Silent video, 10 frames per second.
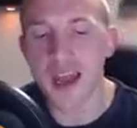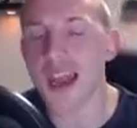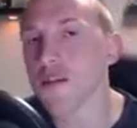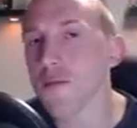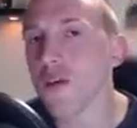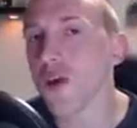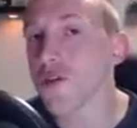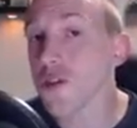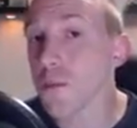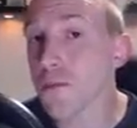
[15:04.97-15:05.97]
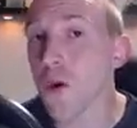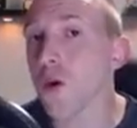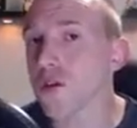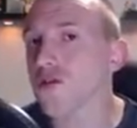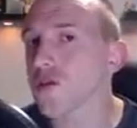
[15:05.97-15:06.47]
Let's move on to the
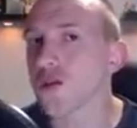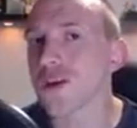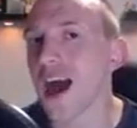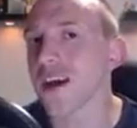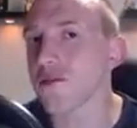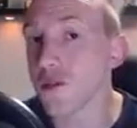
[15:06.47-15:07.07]
Bowlers though, guys.